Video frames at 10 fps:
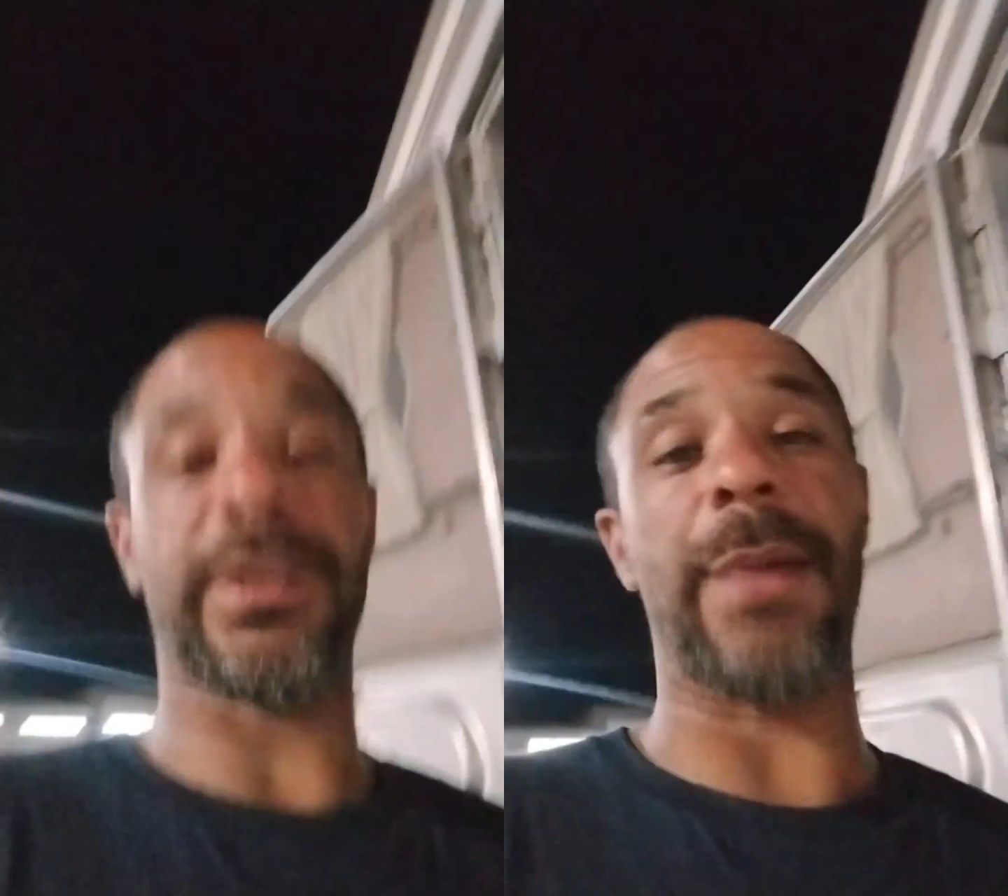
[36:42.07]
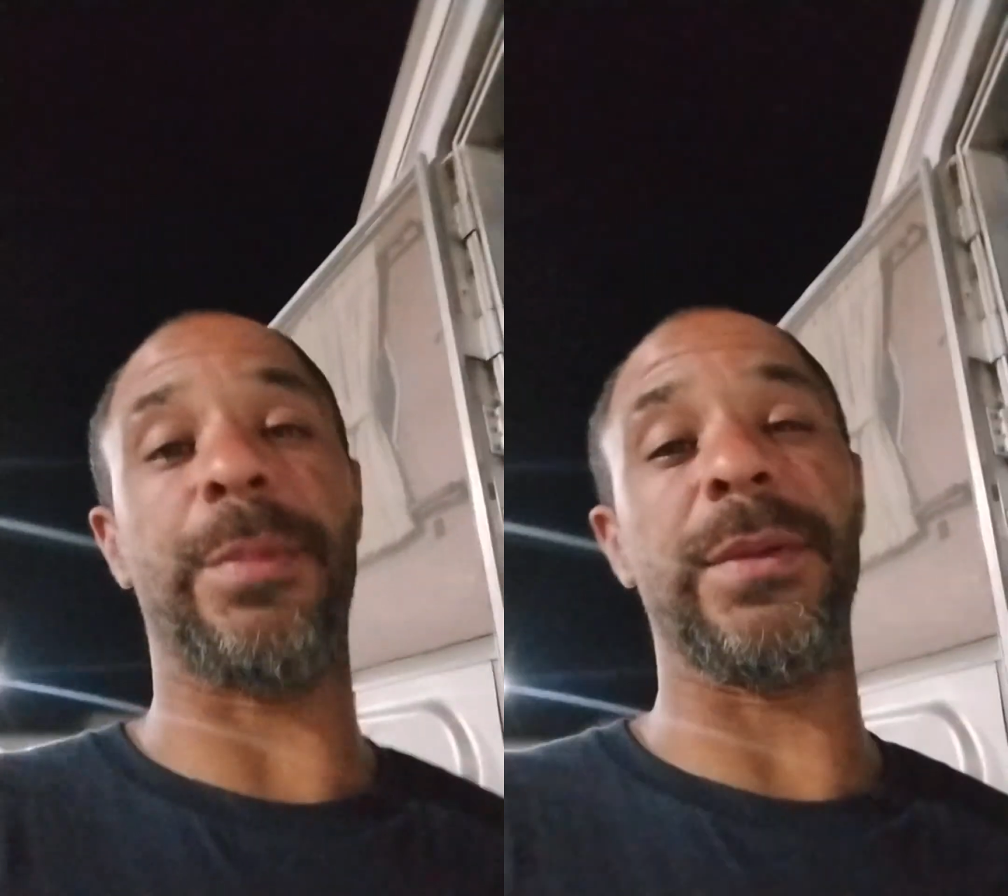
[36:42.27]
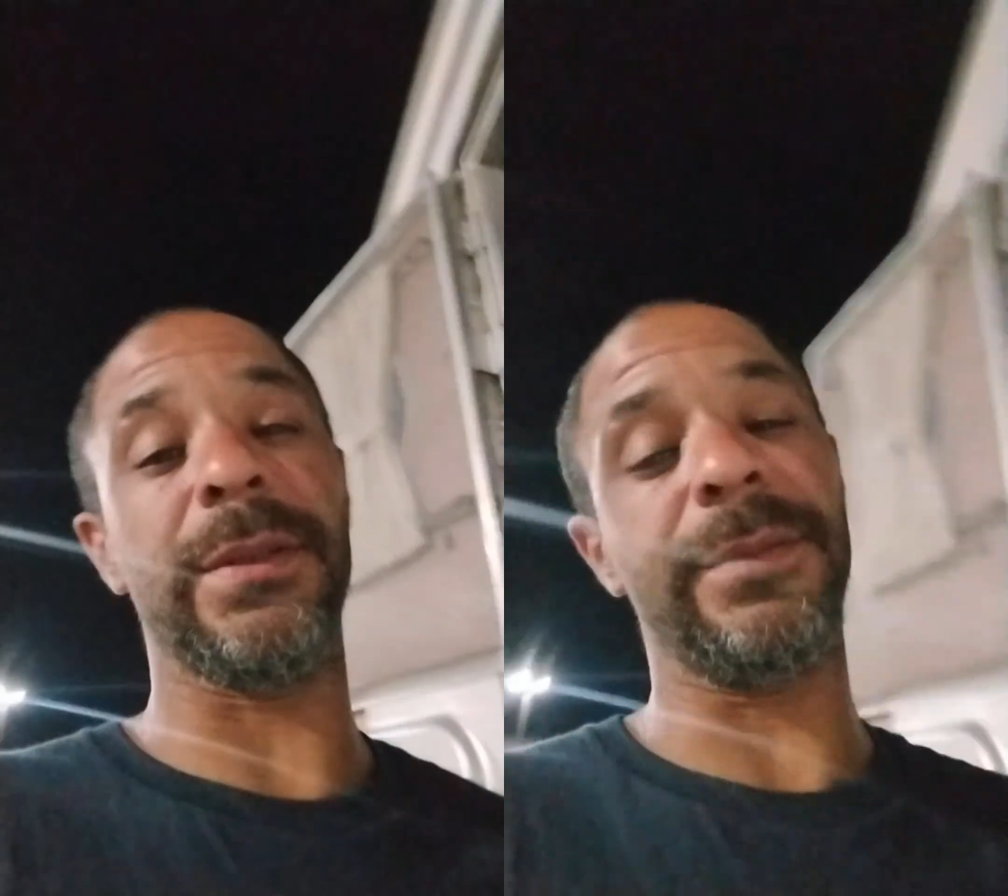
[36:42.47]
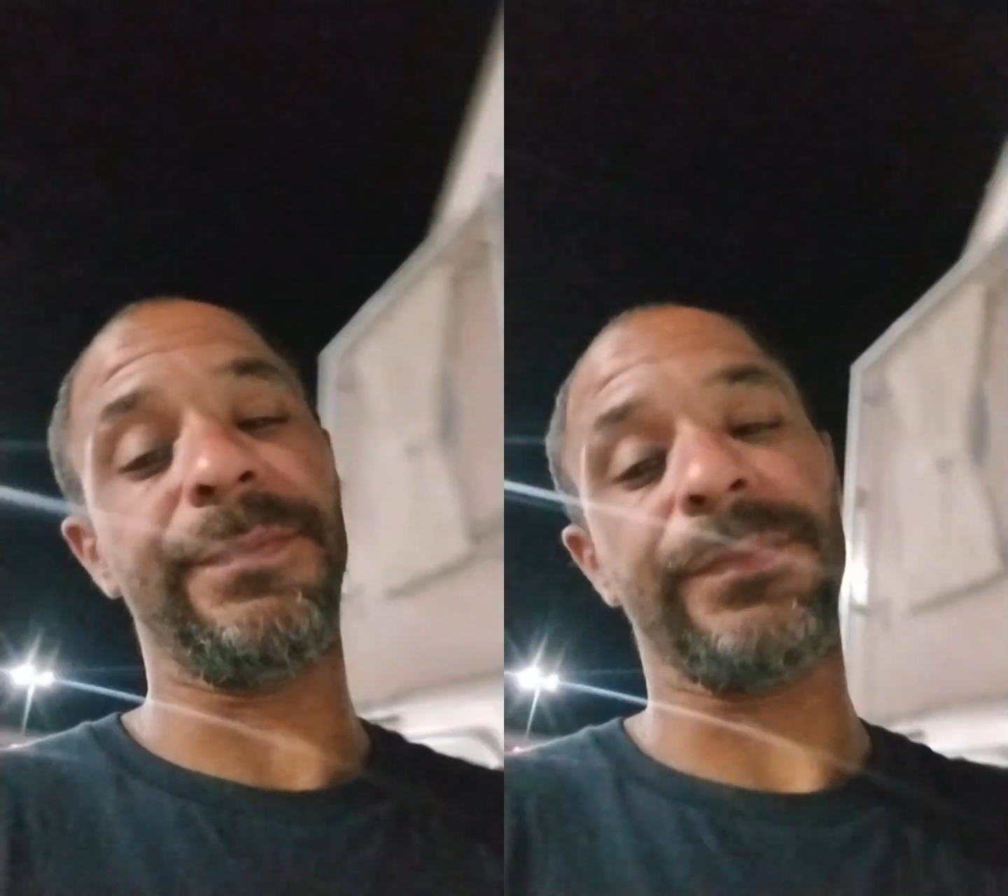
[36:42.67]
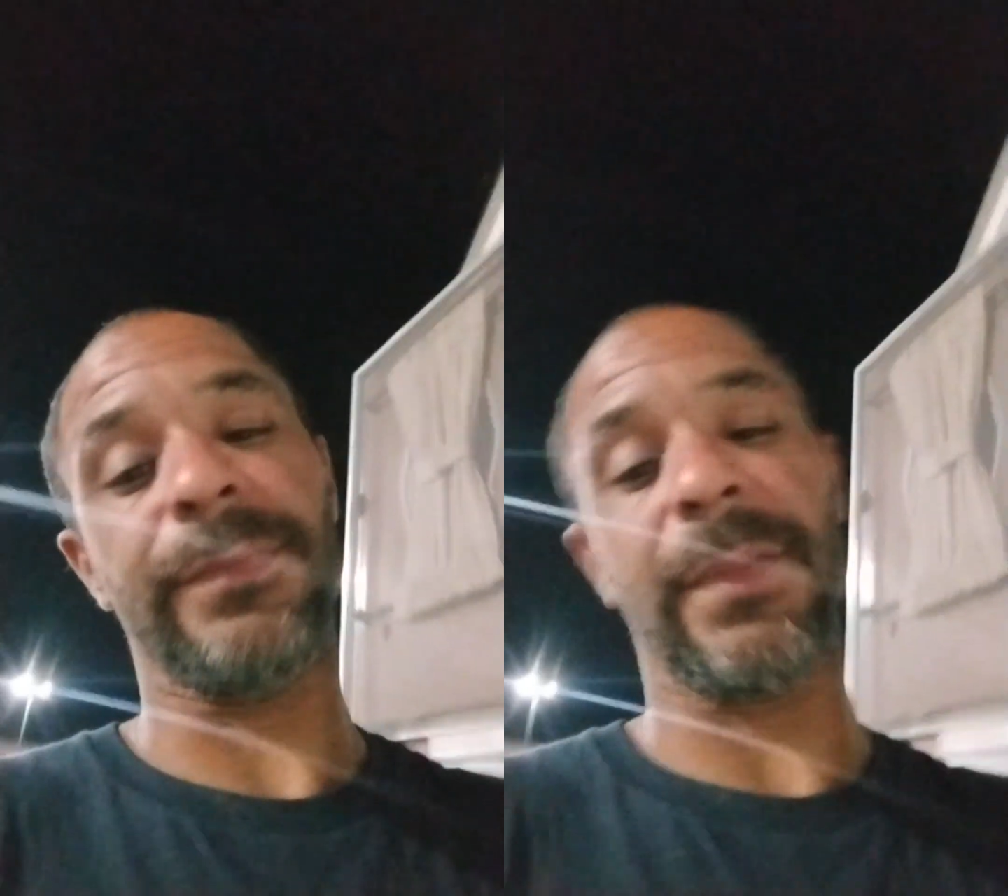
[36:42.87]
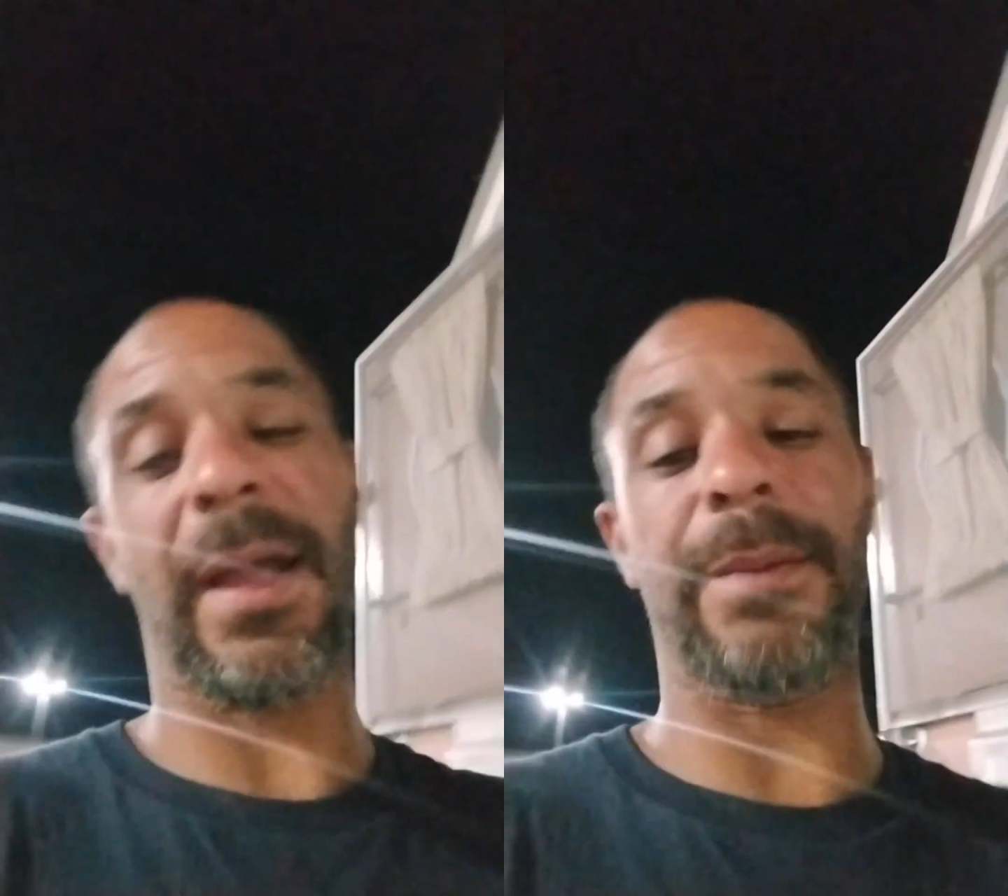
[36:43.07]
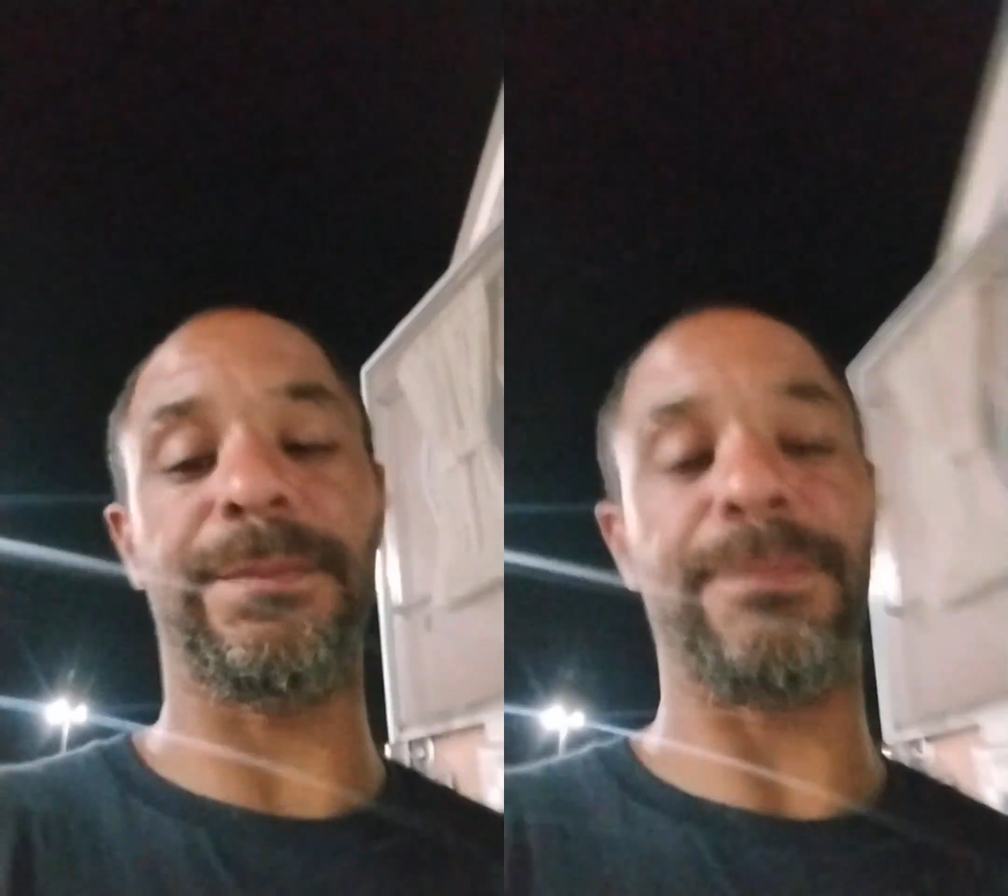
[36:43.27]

happens, I'll